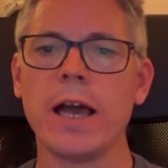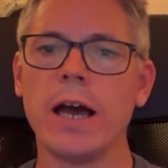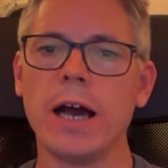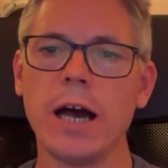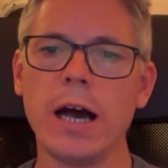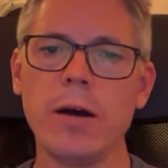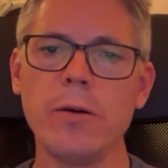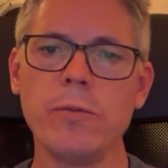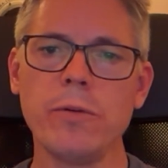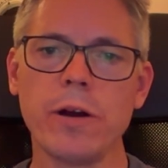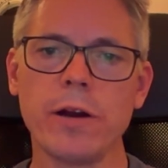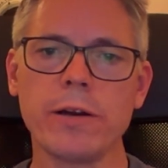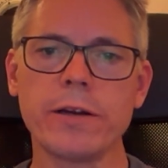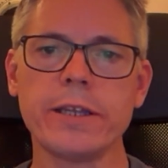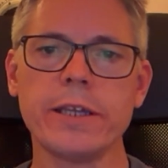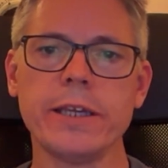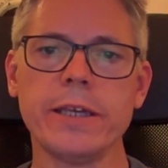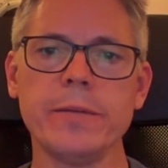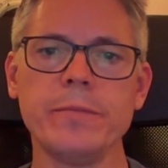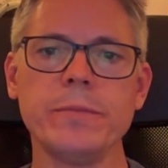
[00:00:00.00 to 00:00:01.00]
How are
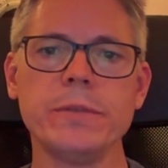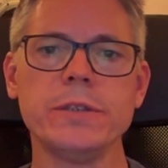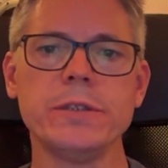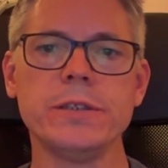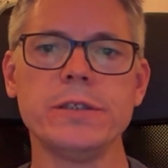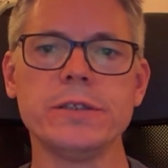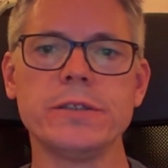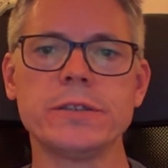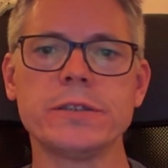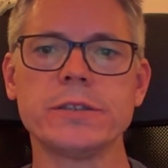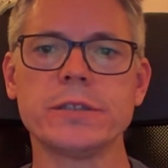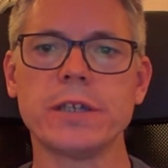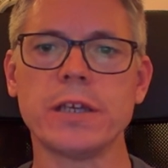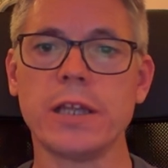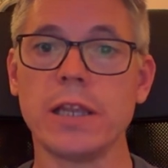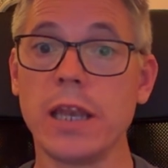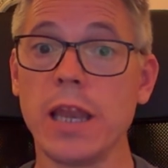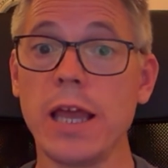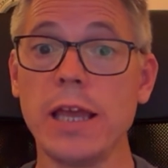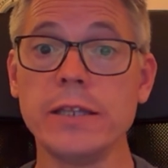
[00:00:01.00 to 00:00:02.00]
the images
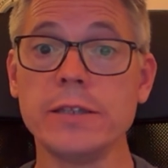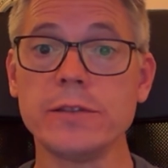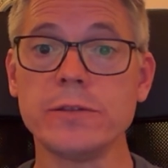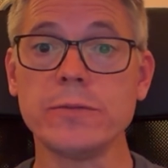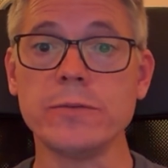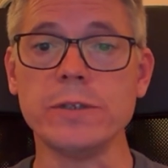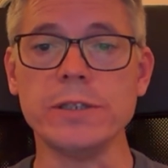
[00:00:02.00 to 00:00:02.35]
aligned to